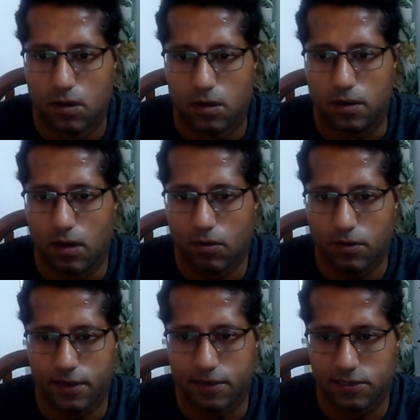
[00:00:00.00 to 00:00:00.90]
Now
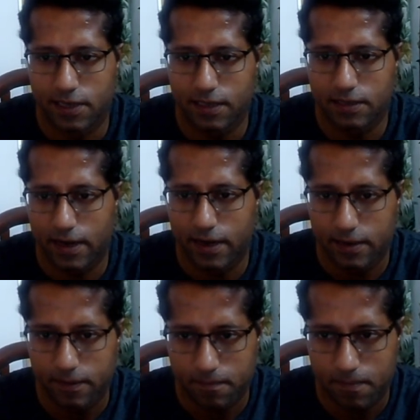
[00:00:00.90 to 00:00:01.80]
it is saying
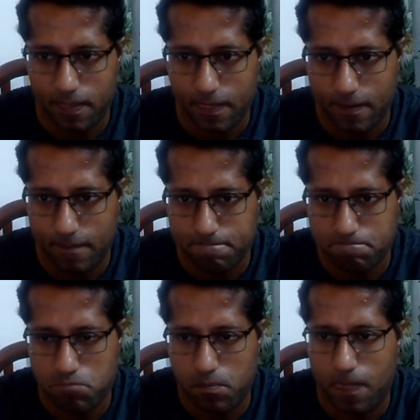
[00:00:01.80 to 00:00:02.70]
that
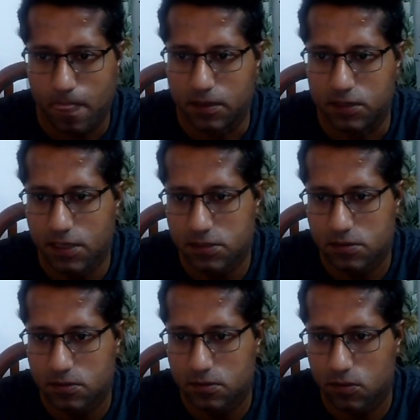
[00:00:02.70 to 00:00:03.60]
these